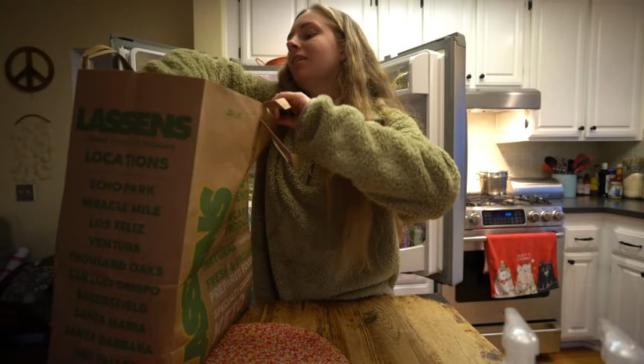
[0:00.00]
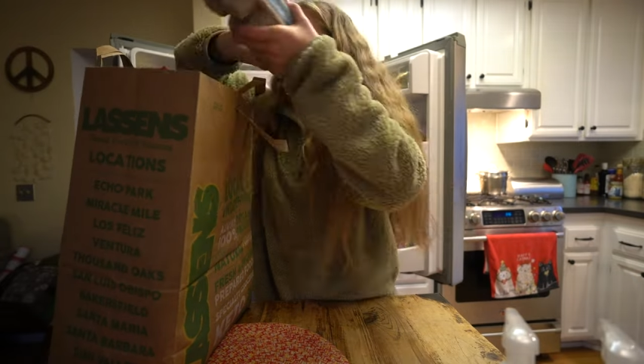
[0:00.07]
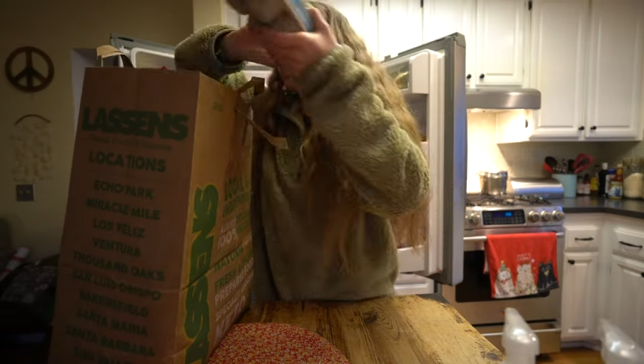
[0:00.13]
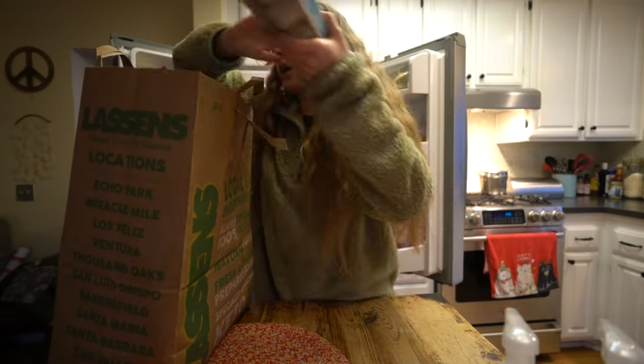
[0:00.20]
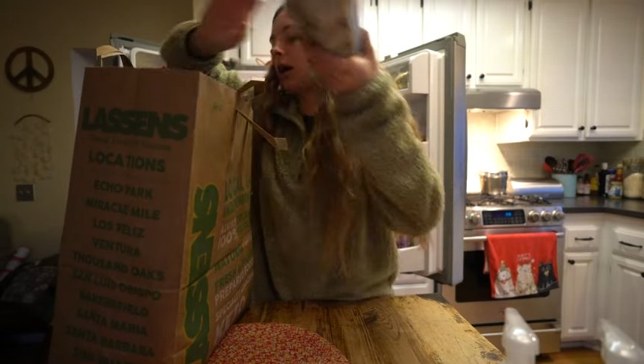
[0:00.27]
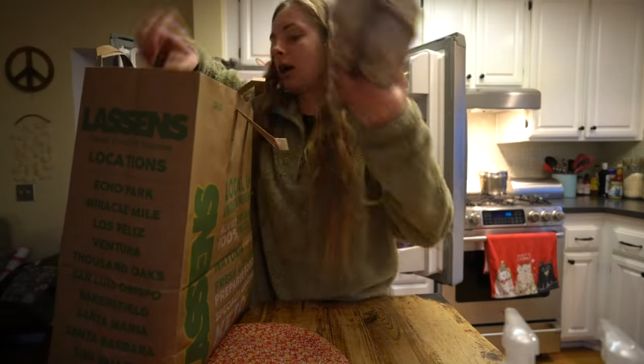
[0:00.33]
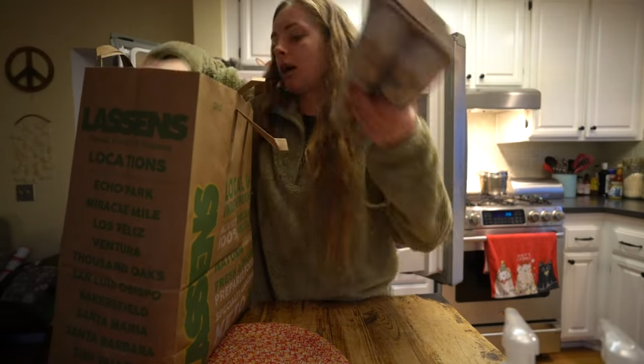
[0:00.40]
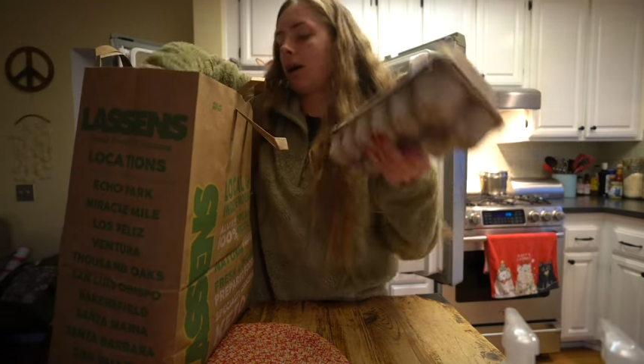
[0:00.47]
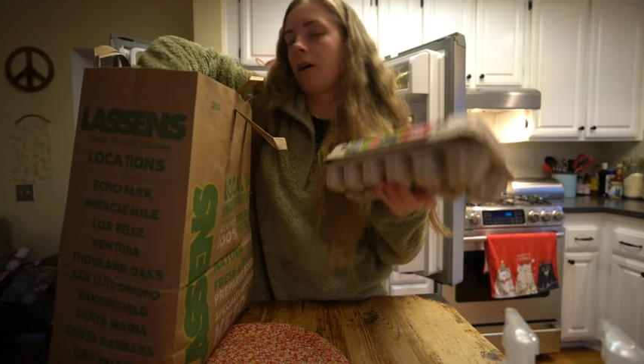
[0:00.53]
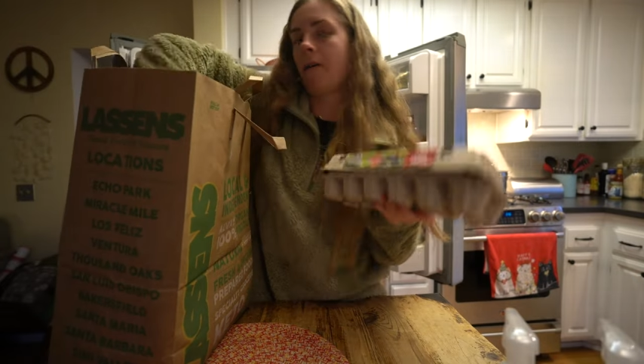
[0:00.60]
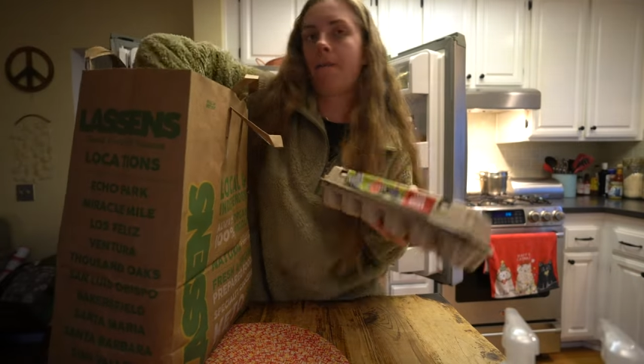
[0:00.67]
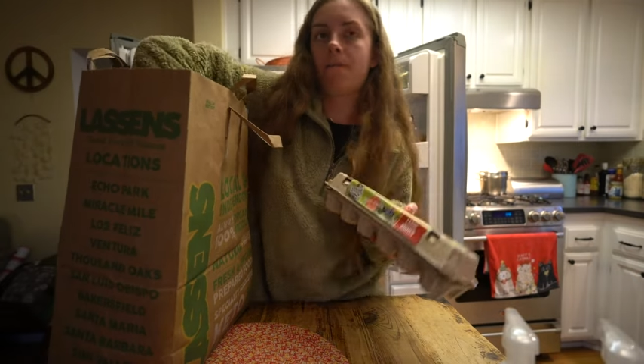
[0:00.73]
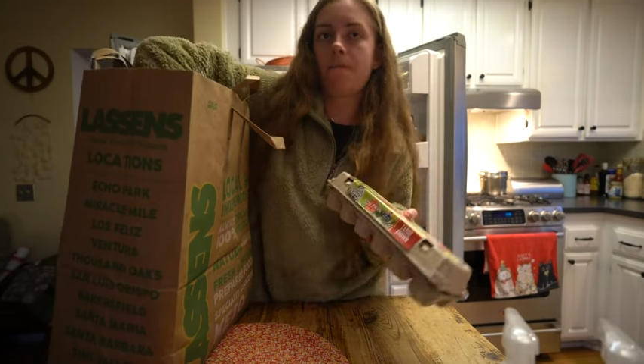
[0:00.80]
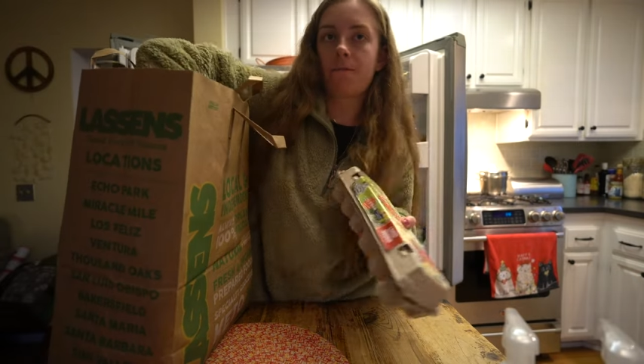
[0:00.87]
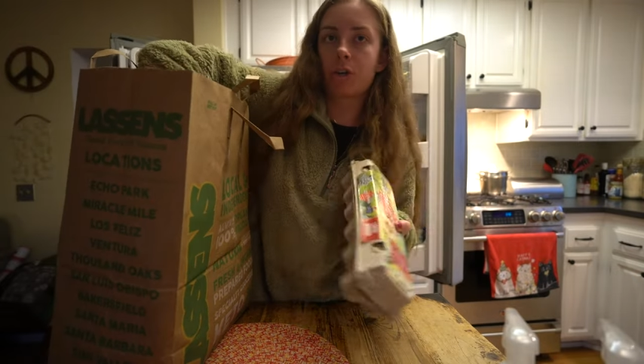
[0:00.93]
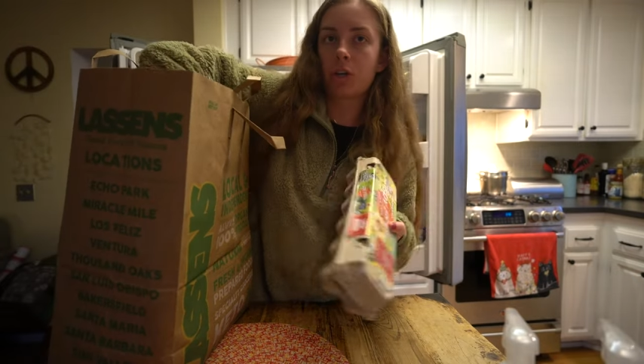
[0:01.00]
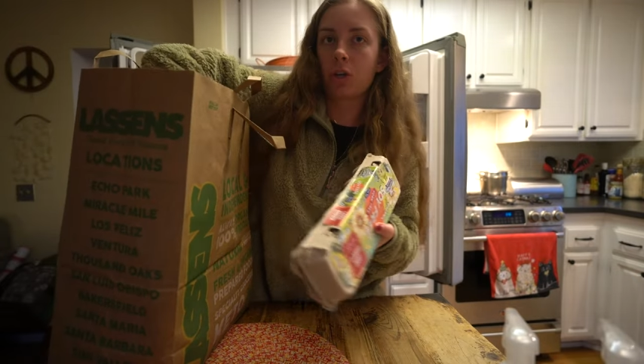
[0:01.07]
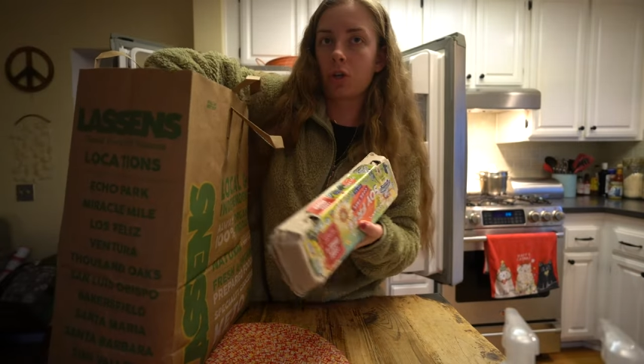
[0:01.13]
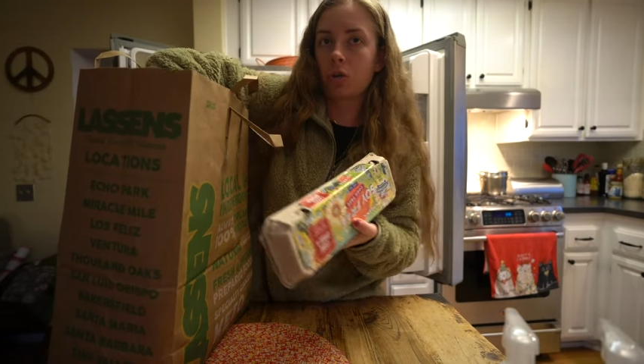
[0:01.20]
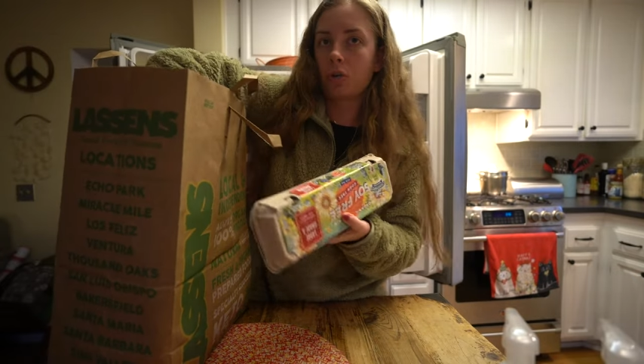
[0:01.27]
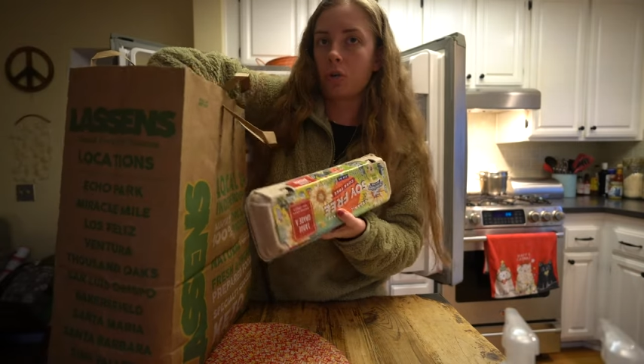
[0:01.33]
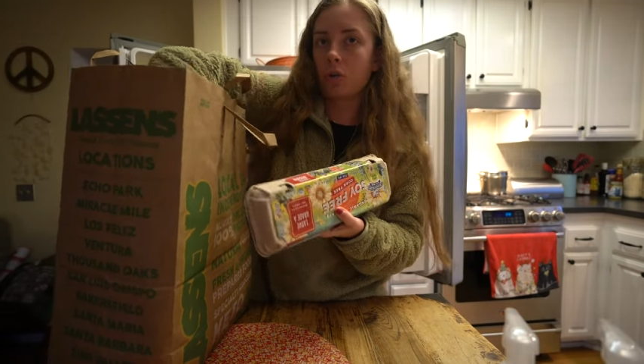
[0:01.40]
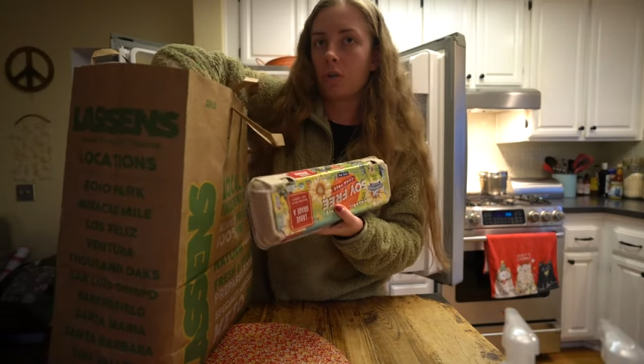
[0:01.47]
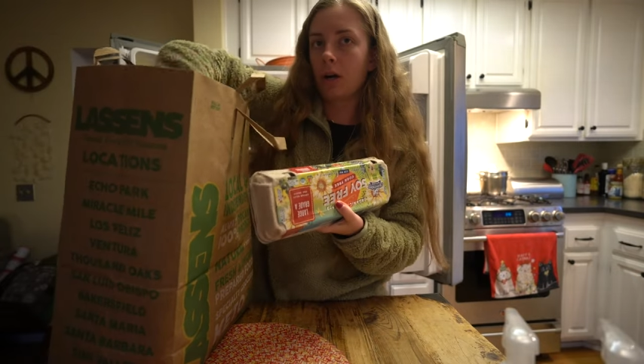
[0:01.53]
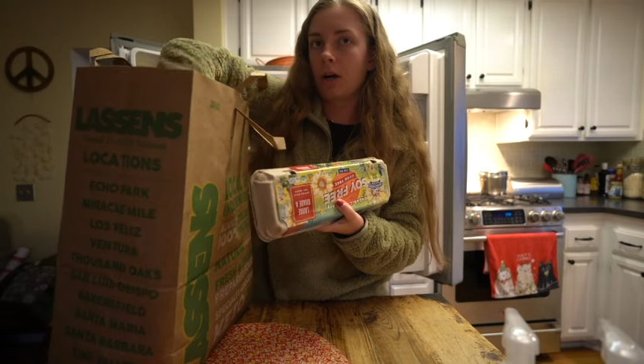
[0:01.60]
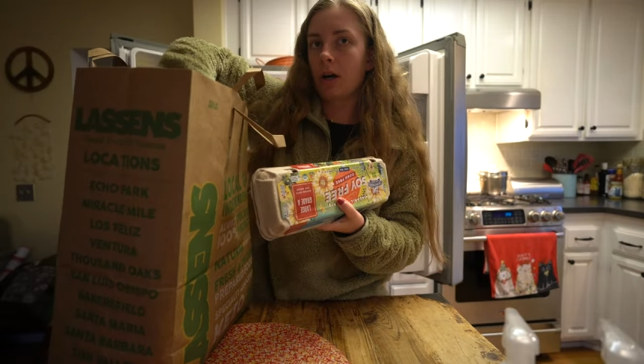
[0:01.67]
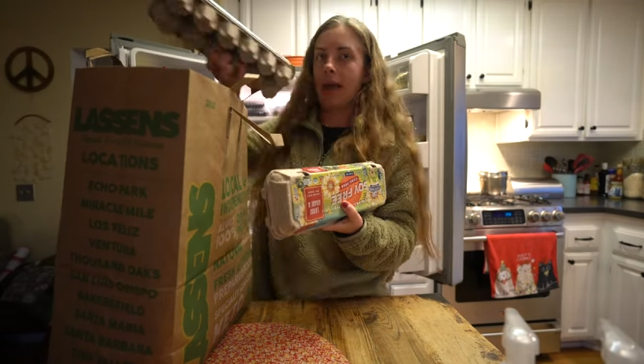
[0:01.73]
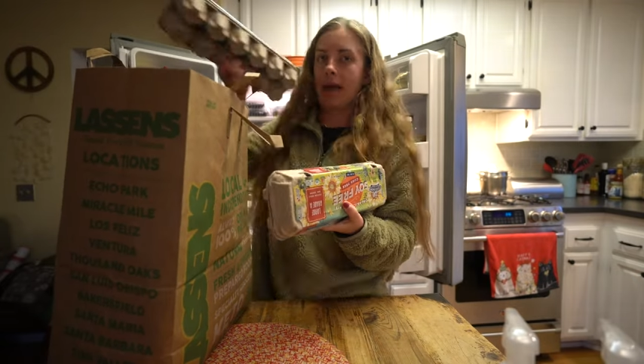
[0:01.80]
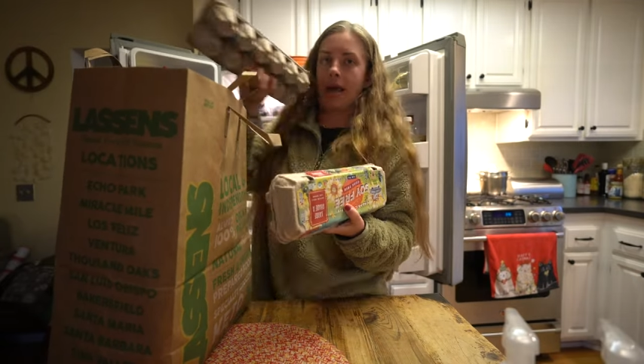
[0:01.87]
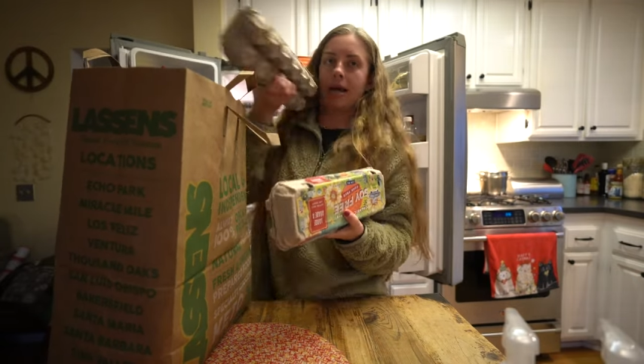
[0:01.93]
We got a few
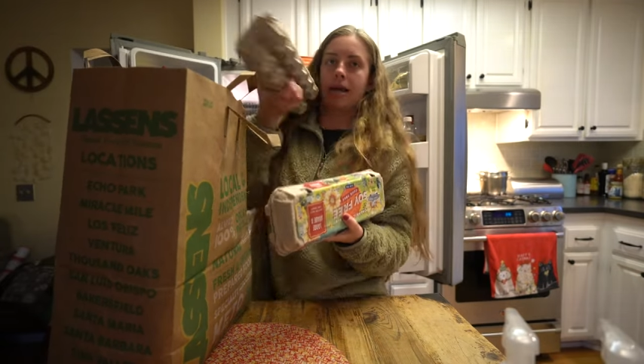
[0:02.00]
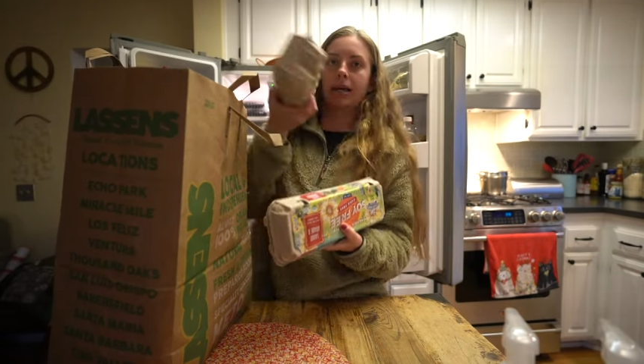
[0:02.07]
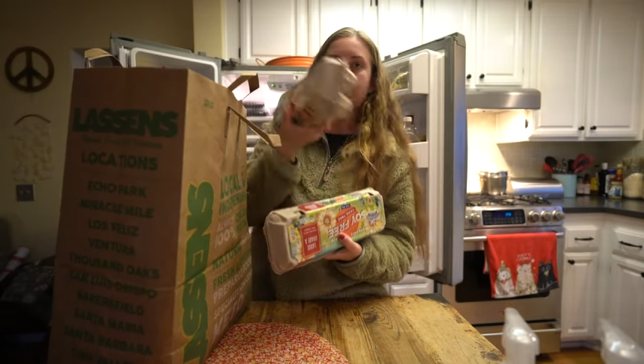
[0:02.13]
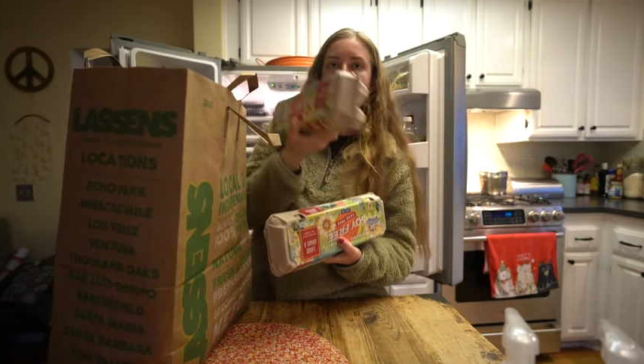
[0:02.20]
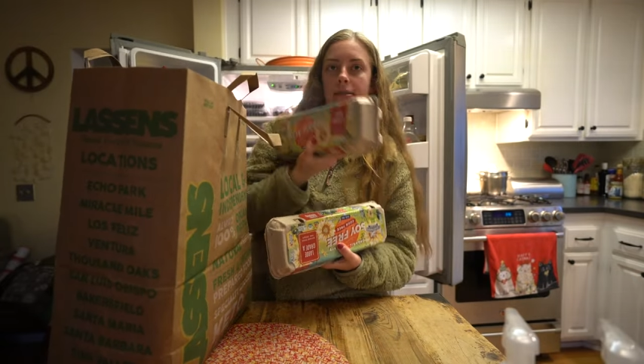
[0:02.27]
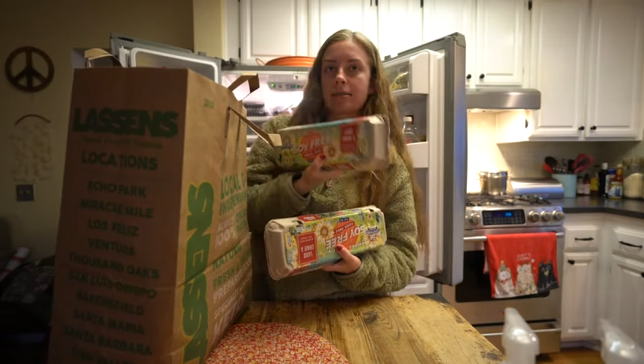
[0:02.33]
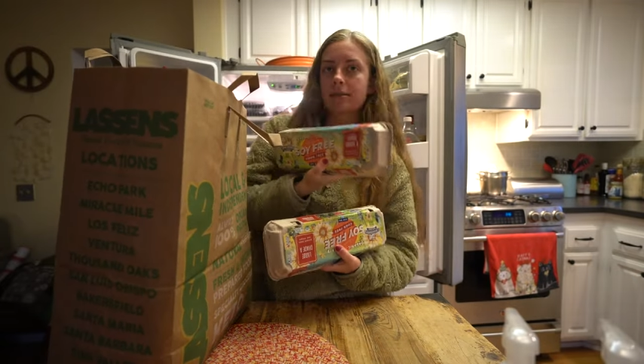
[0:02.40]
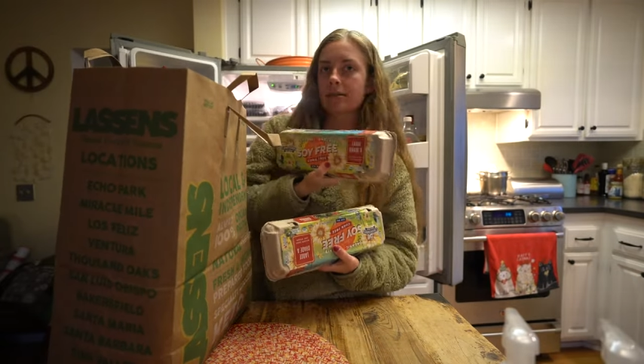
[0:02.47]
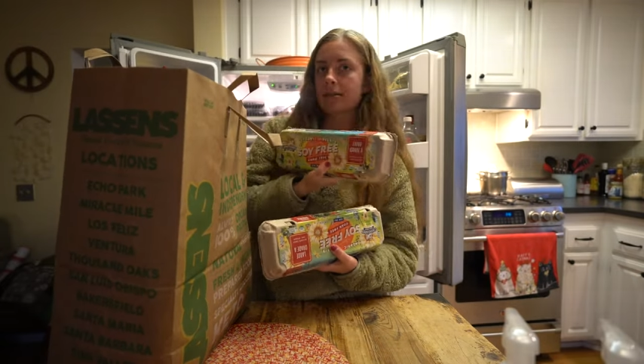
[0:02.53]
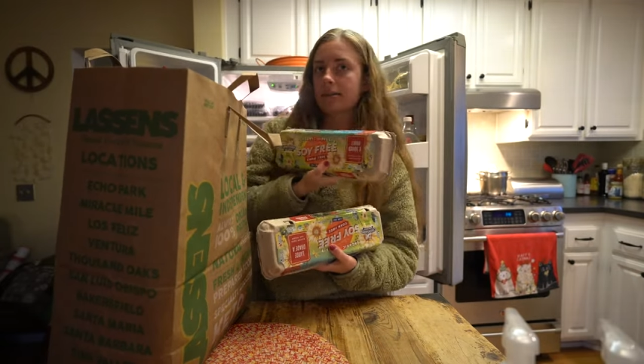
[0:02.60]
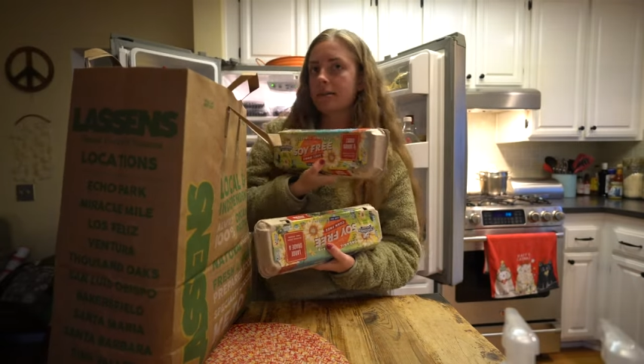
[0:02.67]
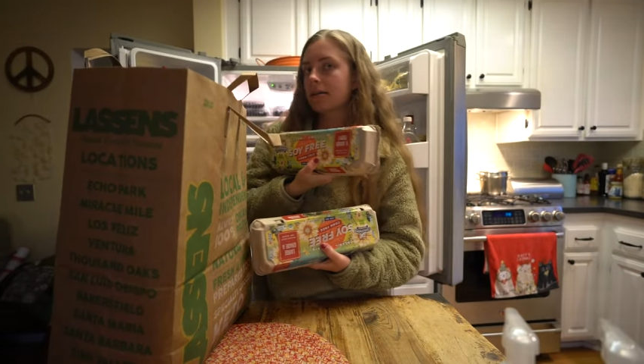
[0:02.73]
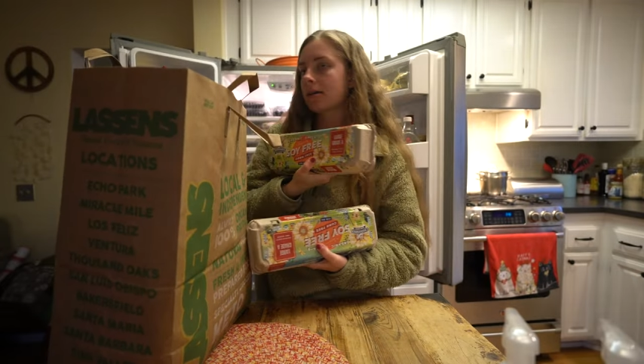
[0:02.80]
eggs.